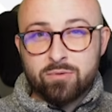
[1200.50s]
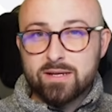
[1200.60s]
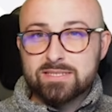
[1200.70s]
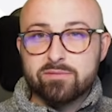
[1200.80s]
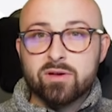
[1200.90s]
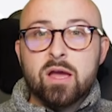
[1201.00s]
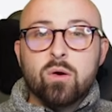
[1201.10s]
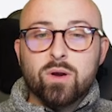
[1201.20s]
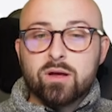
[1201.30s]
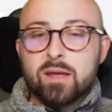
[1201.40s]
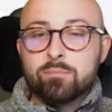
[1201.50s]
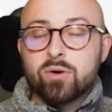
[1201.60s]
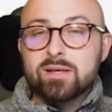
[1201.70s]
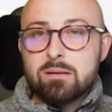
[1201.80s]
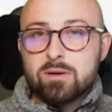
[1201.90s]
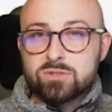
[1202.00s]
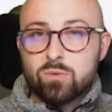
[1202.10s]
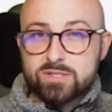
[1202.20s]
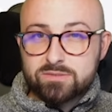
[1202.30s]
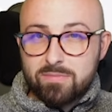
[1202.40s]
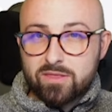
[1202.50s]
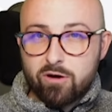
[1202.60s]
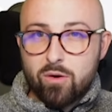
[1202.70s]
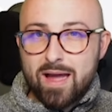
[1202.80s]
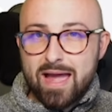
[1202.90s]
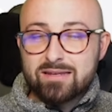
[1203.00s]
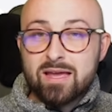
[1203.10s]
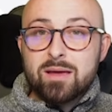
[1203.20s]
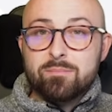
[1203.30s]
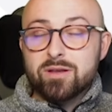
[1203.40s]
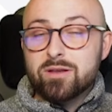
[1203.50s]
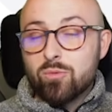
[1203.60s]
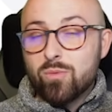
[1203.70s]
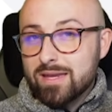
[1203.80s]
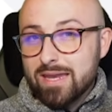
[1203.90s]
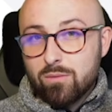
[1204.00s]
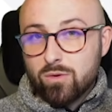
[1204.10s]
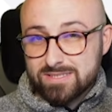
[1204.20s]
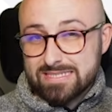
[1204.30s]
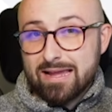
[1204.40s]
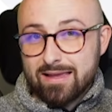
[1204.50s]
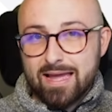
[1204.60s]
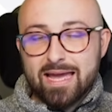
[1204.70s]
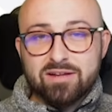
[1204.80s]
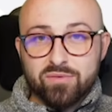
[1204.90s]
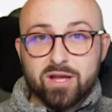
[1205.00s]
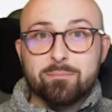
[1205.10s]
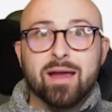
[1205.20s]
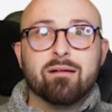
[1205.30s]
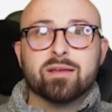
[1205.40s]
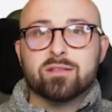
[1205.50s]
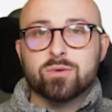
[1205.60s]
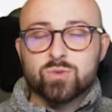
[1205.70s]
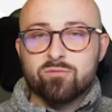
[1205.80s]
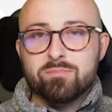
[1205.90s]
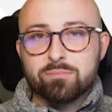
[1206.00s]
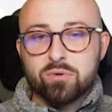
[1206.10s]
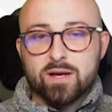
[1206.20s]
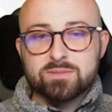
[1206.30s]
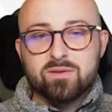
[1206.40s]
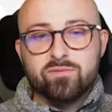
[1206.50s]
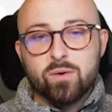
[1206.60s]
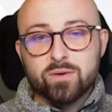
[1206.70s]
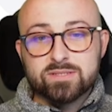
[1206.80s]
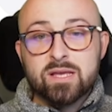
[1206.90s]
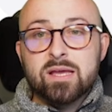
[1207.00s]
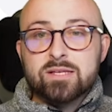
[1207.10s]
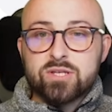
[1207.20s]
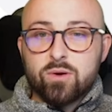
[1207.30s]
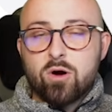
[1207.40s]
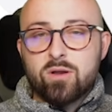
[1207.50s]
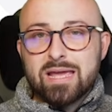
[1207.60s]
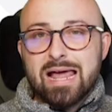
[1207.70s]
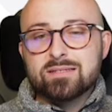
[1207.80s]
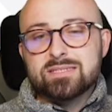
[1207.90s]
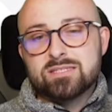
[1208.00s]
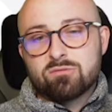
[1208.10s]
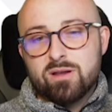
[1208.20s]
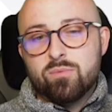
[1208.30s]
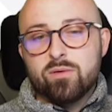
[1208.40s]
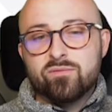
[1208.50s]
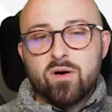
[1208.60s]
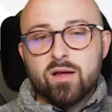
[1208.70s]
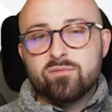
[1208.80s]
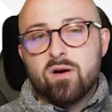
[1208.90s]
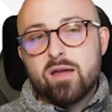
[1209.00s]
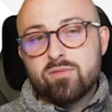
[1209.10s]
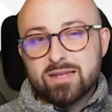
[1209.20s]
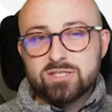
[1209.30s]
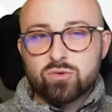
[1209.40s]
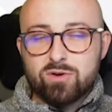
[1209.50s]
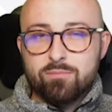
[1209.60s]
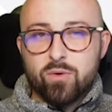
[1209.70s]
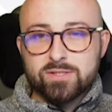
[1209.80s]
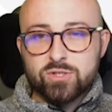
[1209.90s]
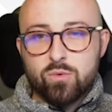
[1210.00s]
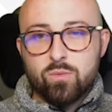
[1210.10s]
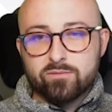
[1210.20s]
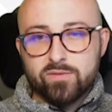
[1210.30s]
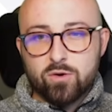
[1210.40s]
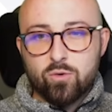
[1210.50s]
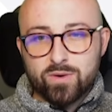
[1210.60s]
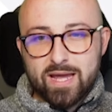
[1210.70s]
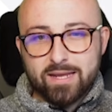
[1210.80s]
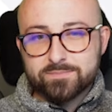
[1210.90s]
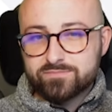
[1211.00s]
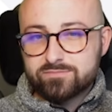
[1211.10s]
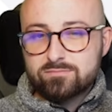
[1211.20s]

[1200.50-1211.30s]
impressive. We're looking pretty similar to what Rowe had, but nowhere near what Saka had if we're comparing those sort of mid-price midfielders. So Conor Gallagher's is 3.55 and it's 3.21 for Cornet.